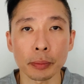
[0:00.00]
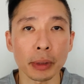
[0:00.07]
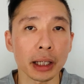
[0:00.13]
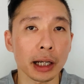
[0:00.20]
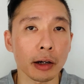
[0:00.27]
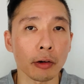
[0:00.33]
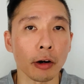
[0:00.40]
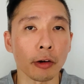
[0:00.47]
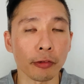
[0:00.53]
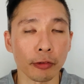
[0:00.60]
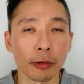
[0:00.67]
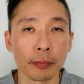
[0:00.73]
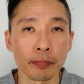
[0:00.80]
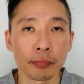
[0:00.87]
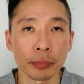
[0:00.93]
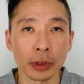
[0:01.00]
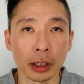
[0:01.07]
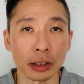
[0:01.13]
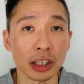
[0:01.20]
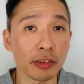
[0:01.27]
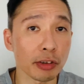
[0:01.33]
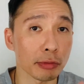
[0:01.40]
made out of
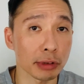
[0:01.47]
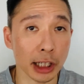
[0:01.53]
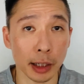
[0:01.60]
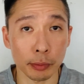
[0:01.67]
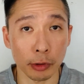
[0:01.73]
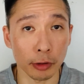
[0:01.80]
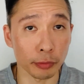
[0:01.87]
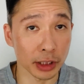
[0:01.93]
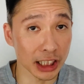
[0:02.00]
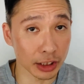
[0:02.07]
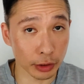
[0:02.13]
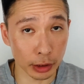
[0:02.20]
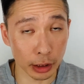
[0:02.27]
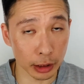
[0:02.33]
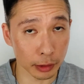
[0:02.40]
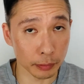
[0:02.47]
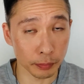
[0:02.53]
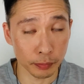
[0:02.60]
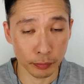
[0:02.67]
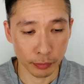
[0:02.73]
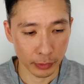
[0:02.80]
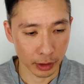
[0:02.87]
different type of
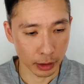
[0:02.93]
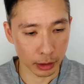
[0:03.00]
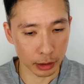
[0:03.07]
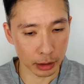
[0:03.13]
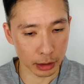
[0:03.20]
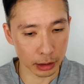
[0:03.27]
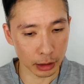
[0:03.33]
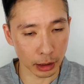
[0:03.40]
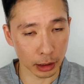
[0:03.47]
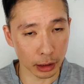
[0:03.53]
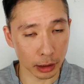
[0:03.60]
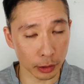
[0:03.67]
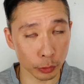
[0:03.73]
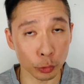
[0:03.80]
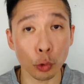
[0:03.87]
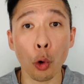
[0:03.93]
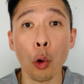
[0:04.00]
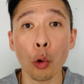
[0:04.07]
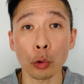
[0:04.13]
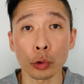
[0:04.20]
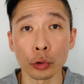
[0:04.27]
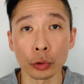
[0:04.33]
the
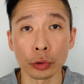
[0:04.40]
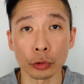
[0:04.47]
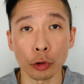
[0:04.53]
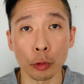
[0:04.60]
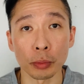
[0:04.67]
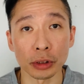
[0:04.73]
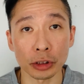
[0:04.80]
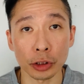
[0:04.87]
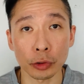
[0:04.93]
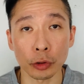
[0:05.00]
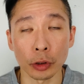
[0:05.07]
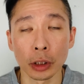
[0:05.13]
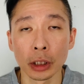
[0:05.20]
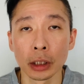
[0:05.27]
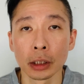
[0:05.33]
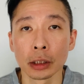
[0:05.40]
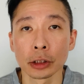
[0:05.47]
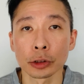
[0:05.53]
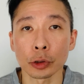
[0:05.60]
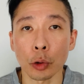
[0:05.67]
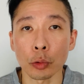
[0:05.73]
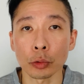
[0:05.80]
raw material.
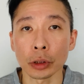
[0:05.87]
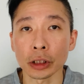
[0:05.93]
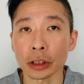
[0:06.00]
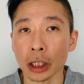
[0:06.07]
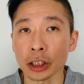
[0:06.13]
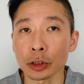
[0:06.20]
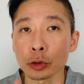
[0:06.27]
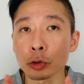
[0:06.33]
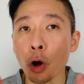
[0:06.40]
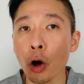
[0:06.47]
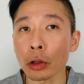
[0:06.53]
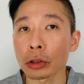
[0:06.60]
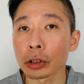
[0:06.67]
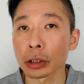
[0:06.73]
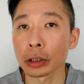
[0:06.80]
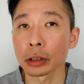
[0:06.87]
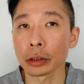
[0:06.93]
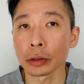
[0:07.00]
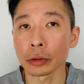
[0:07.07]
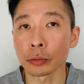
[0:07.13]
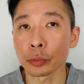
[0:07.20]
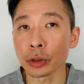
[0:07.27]
So it's not
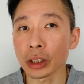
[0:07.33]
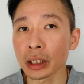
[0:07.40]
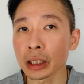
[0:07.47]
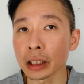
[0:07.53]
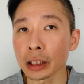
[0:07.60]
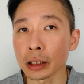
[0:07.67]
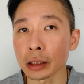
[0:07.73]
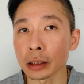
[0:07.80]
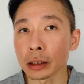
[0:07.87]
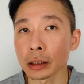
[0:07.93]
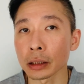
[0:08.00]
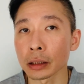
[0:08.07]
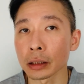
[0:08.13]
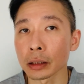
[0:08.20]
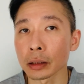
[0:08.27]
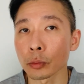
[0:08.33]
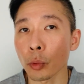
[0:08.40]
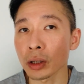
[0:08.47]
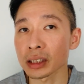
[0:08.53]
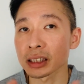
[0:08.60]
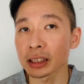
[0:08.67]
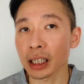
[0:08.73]
really
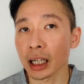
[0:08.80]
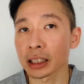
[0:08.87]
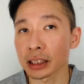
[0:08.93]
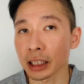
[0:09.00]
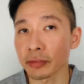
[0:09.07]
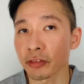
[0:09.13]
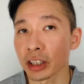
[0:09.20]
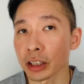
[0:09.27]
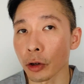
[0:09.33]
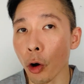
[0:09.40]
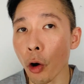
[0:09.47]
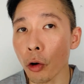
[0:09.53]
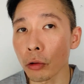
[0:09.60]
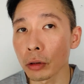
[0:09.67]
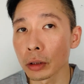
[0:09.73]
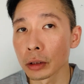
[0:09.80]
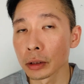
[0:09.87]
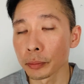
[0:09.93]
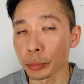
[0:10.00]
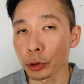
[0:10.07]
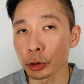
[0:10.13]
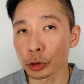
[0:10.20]
one size fit all,
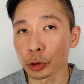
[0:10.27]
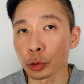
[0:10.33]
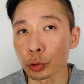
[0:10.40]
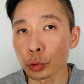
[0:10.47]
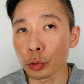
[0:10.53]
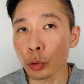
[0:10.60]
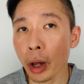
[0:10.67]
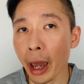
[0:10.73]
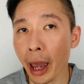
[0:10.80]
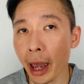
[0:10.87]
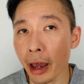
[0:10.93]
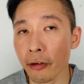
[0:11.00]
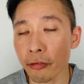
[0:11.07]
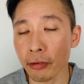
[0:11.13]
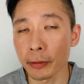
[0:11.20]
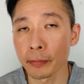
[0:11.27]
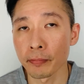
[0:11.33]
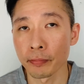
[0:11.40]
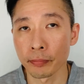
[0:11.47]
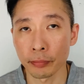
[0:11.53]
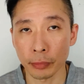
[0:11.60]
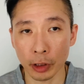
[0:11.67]
because you do have
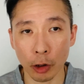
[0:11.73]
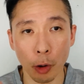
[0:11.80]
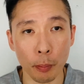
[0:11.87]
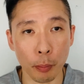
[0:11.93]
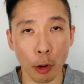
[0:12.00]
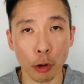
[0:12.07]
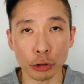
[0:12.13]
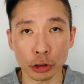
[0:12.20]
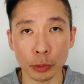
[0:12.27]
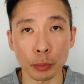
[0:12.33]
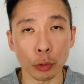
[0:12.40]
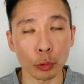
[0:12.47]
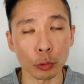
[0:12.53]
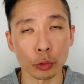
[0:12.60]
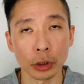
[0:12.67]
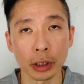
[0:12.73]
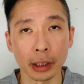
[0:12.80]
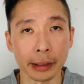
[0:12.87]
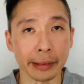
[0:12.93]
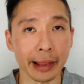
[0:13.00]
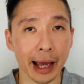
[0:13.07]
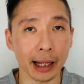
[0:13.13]
compostable
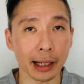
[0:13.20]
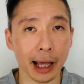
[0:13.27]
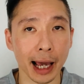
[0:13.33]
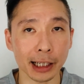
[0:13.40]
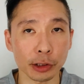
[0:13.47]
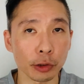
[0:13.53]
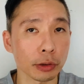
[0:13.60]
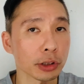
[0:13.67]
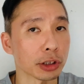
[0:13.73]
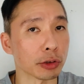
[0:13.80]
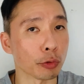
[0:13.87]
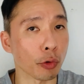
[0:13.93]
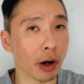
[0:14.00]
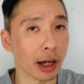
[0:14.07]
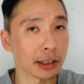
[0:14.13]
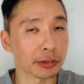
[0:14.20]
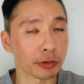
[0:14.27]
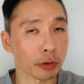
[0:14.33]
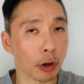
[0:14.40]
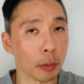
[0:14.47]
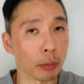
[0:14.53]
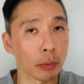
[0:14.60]
that actually derives
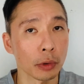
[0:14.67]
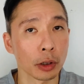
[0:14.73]
from